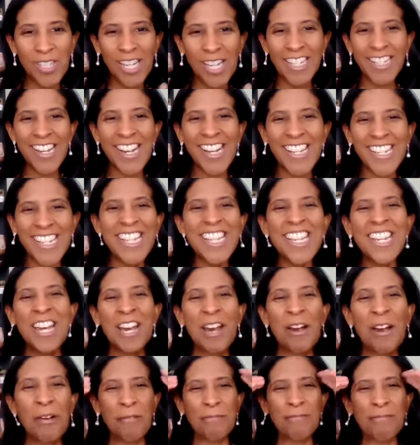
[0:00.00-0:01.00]
Like, I need
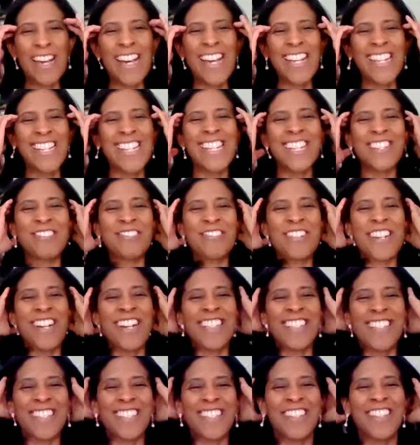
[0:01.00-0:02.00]
help. I need you
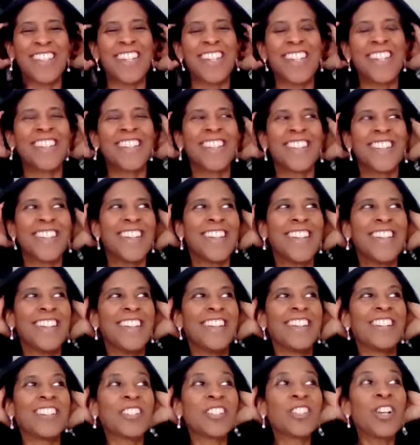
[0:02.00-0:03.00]
guys to like
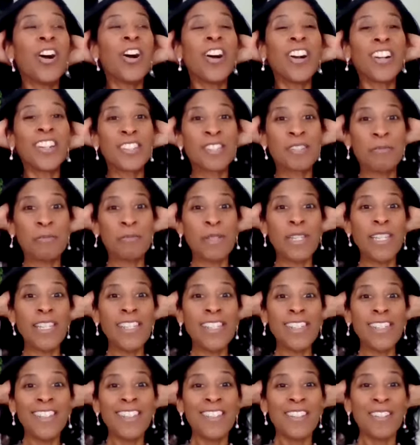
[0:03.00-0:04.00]
talk to
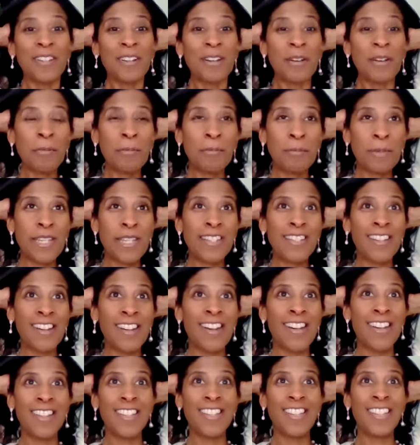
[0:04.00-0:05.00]
me
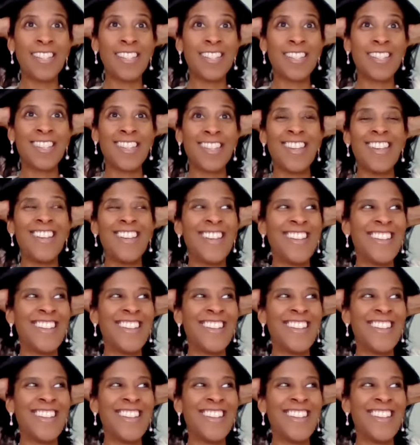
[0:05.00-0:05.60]
because